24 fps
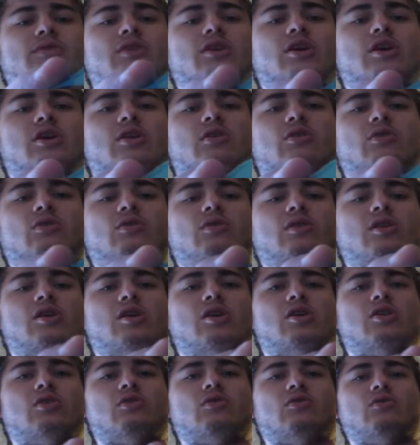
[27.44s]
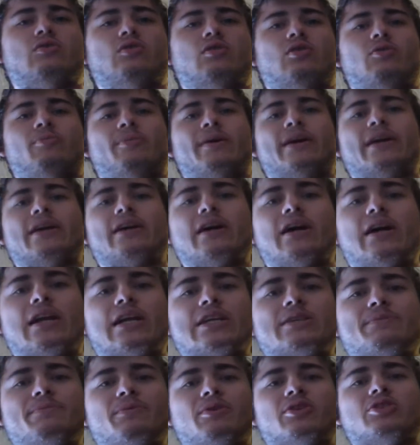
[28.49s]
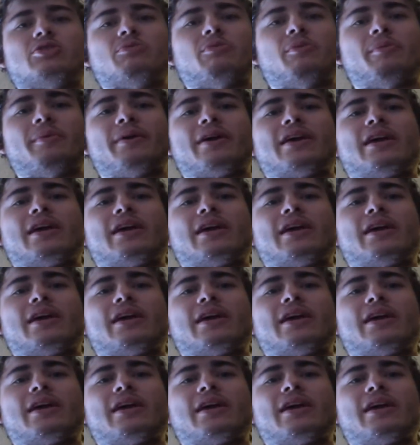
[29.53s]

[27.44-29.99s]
YOLO. Oh my god, I spilled some on my